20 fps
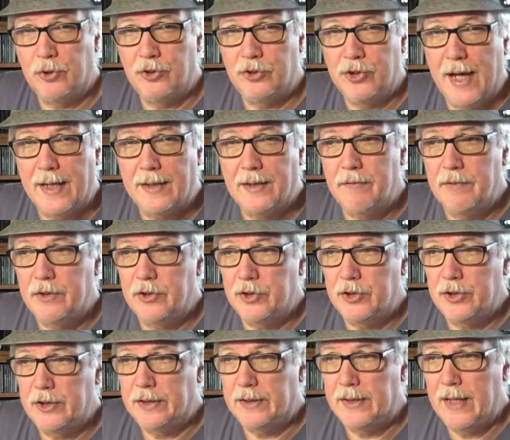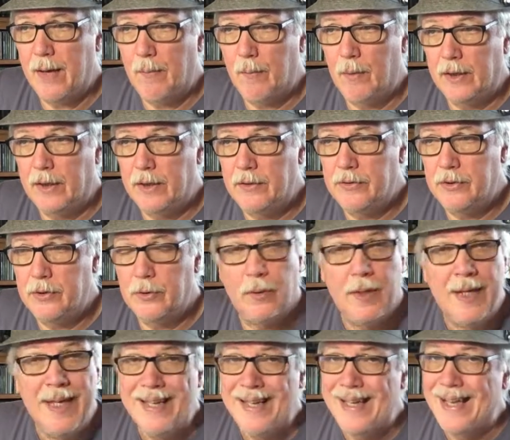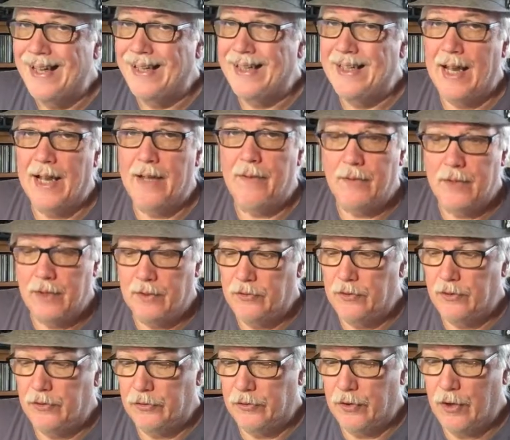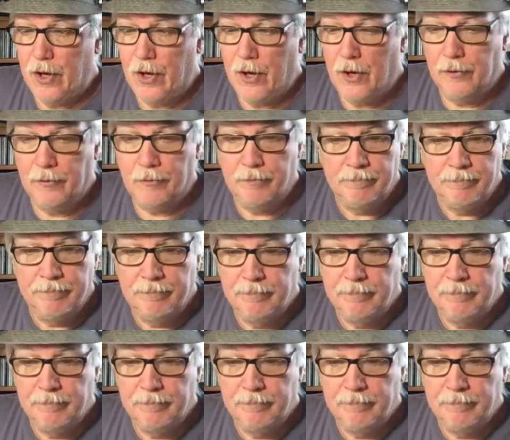which Activision did not want to do. Again, this is all,